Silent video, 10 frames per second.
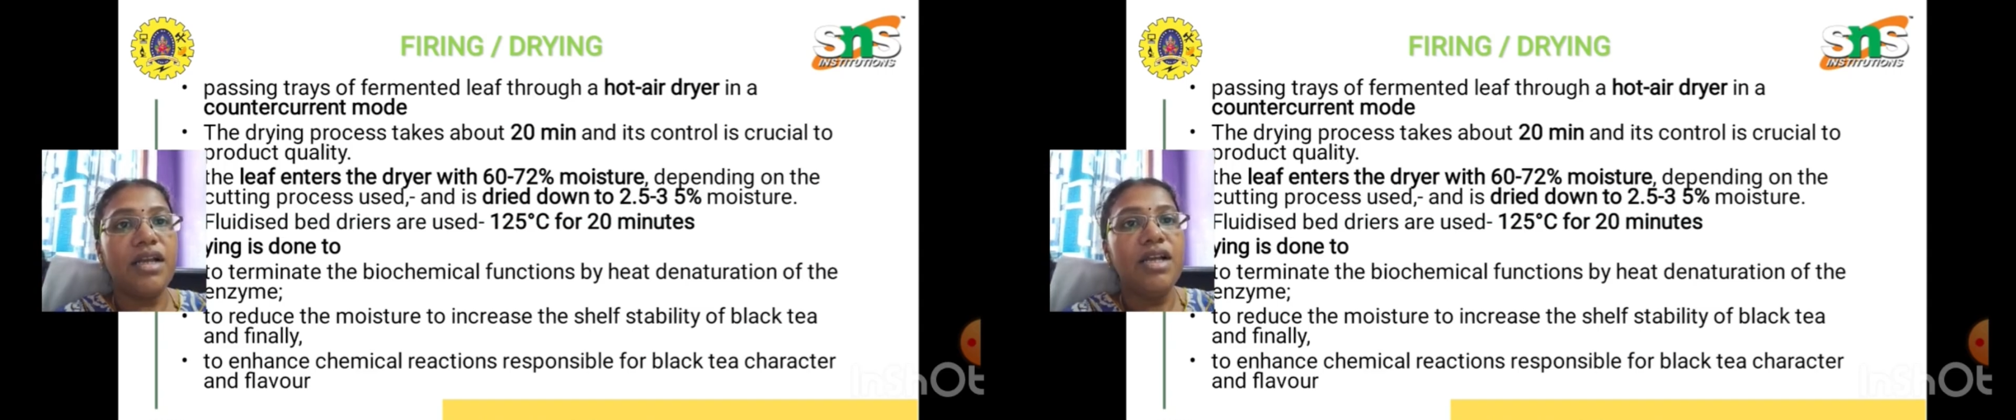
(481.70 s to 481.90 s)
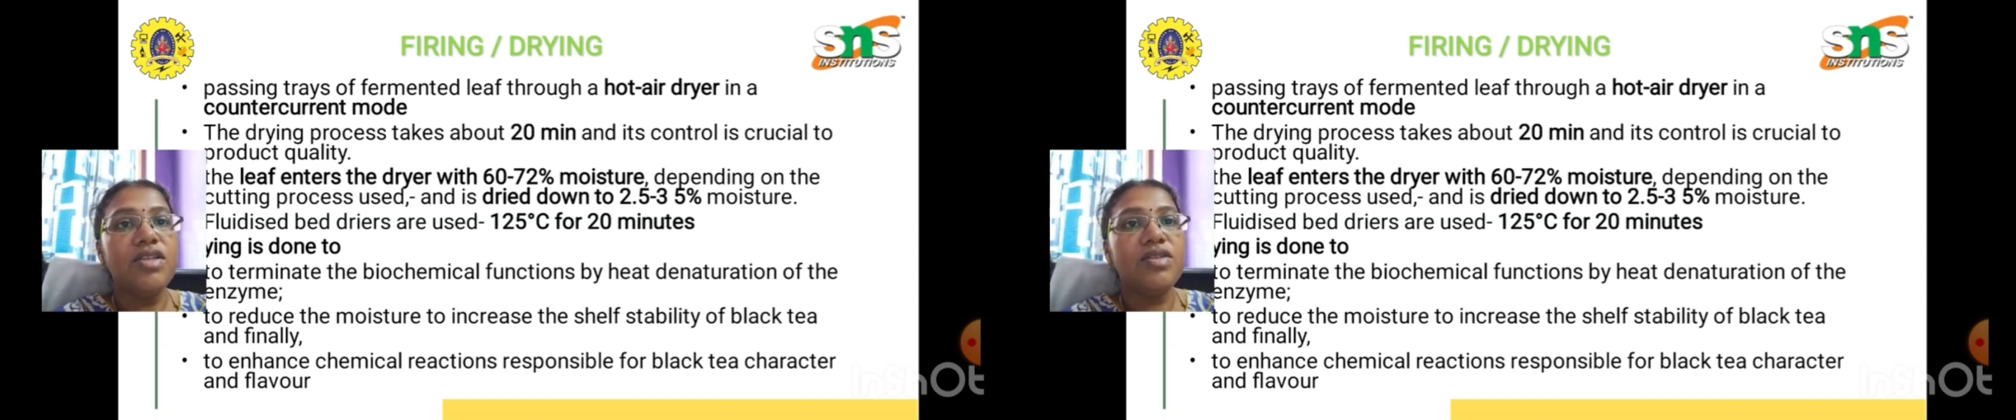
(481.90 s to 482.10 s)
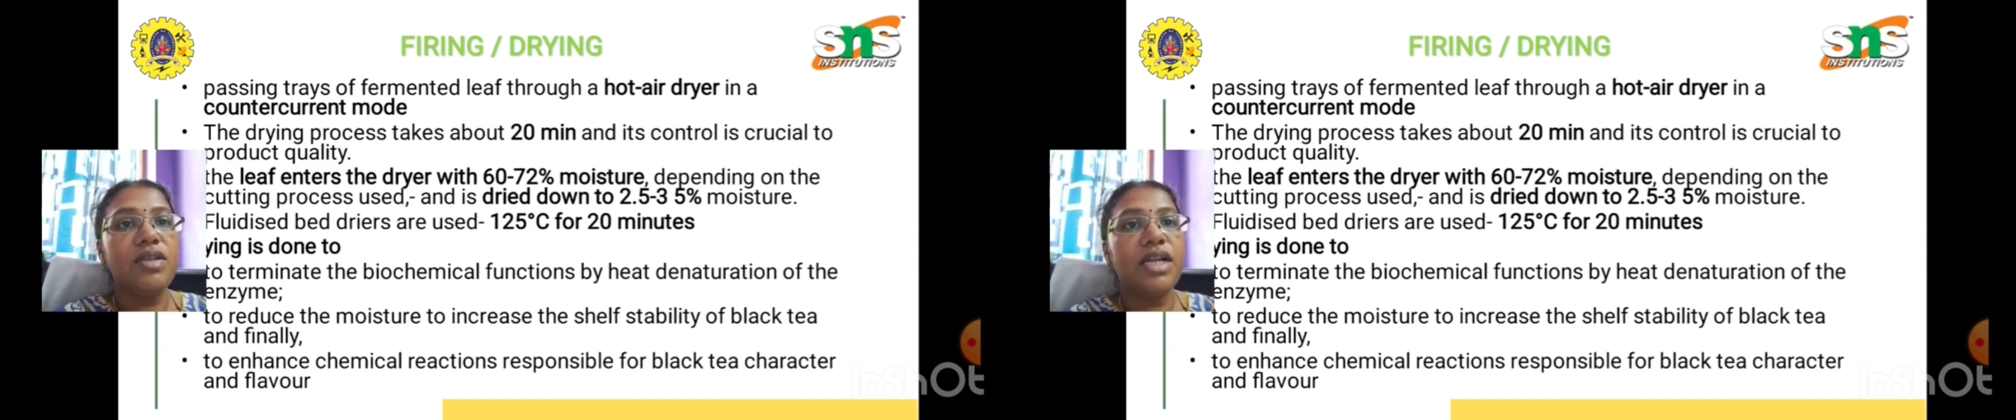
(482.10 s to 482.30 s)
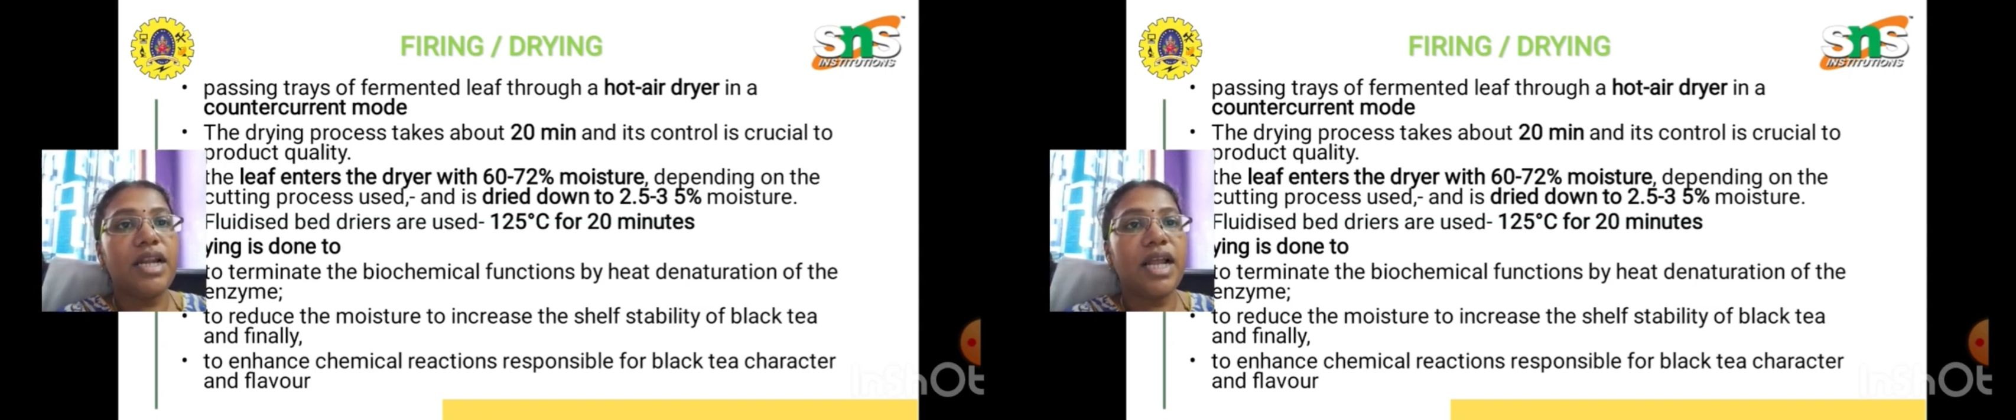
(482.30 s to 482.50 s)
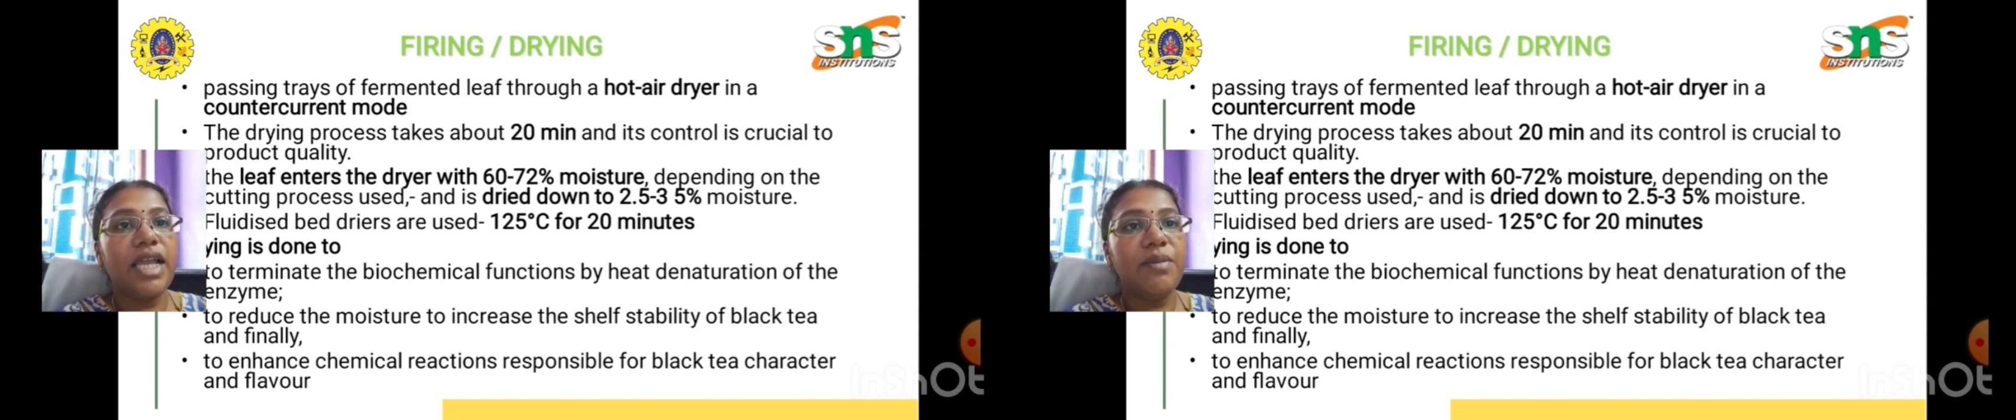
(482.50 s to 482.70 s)
So the
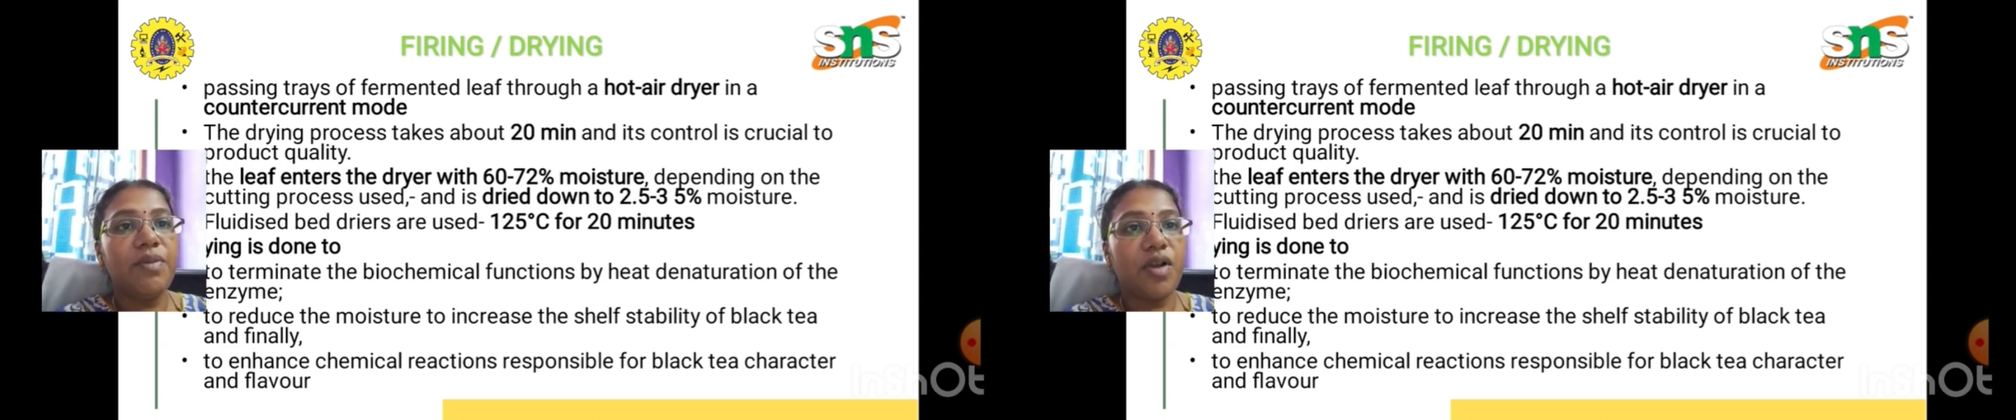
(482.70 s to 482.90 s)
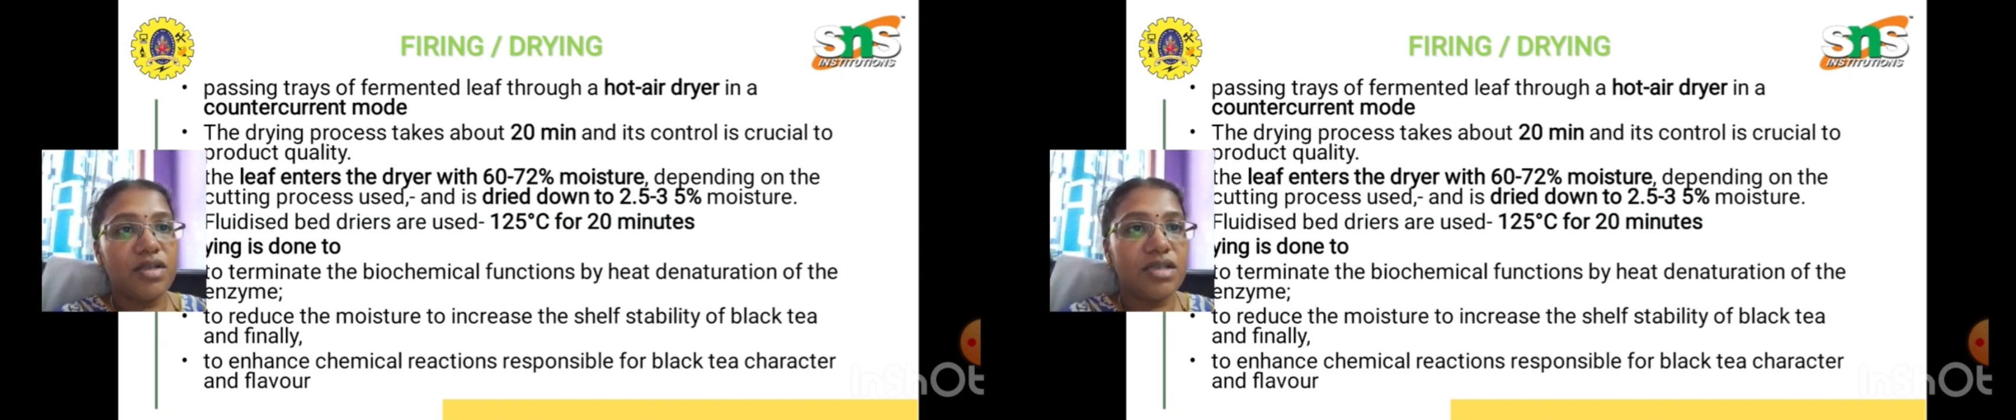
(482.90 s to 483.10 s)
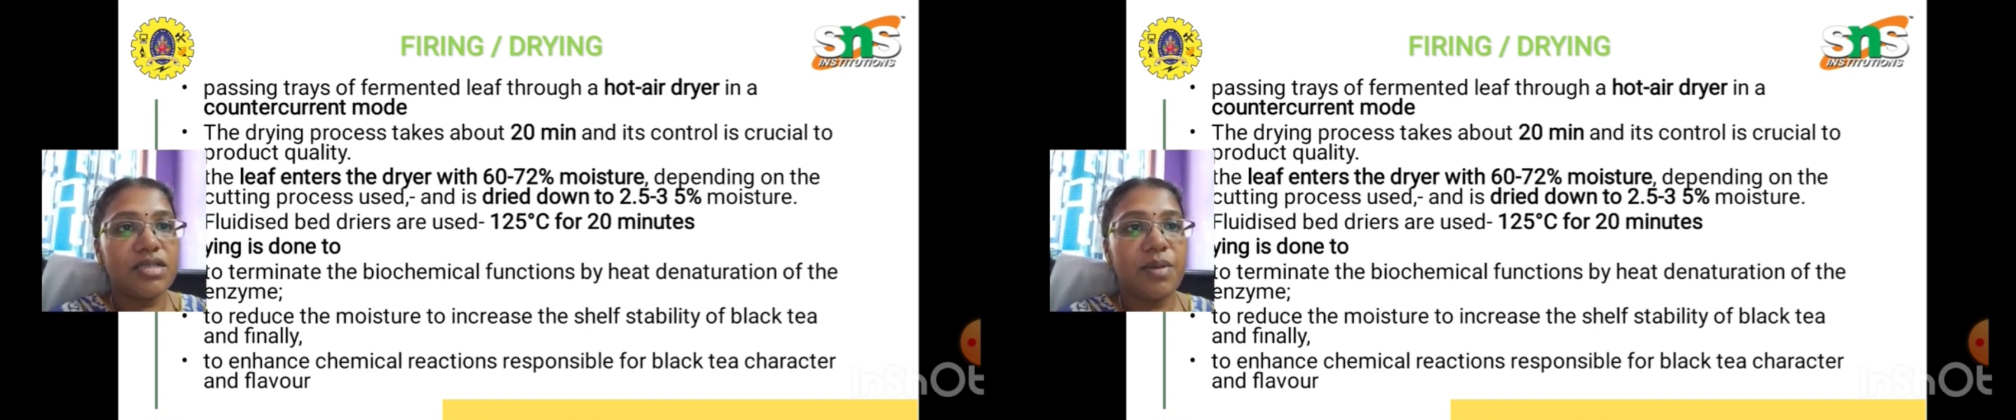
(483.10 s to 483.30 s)
drying process